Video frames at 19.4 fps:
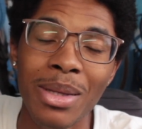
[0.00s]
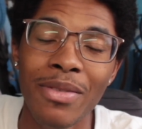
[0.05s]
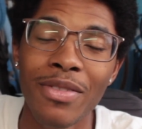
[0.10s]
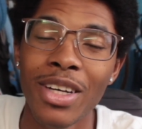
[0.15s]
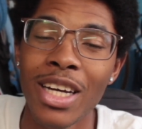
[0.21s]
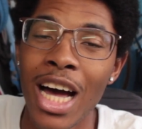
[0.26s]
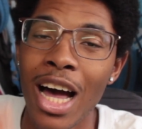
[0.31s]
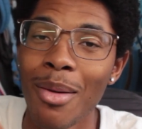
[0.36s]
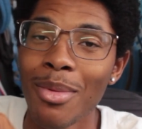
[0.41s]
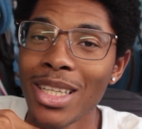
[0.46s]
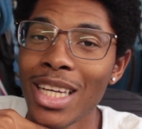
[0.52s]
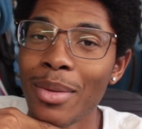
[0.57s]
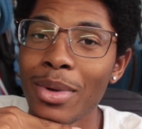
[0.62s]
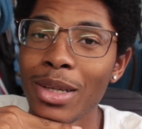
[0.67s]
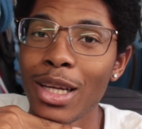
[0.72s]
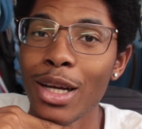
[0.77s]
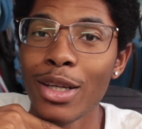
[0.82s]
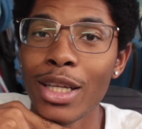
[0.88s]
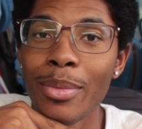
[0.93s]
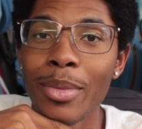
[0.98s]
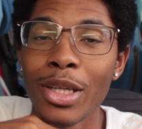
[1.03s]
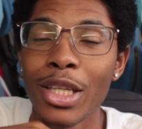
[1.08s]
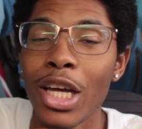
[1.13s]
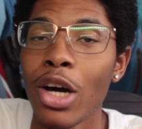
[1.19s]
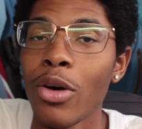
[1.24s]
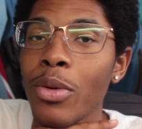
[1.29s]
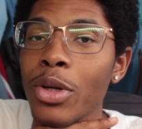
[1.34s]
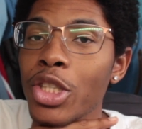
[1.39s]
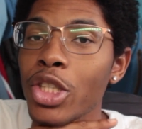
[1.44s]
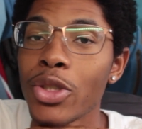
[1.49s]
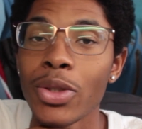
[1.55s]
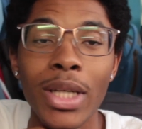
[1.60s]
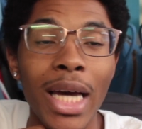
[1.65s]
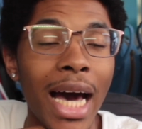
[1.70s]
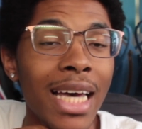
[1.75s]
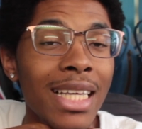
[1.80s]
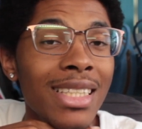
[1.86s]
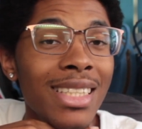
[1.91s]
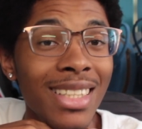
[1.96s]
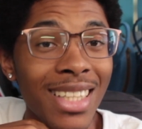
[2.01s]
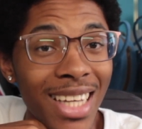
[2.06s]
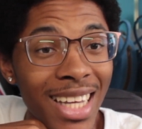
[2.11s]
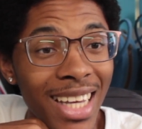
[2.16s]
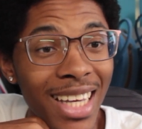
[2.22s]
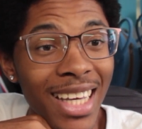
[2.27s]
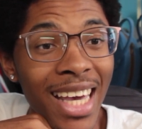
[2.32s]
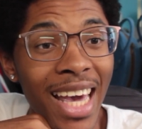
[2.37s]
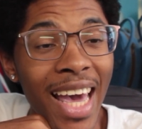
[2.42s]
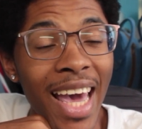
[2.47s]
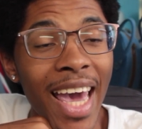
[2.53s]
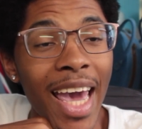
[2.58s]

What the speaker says: leave a comment down below, let me know what you guys think,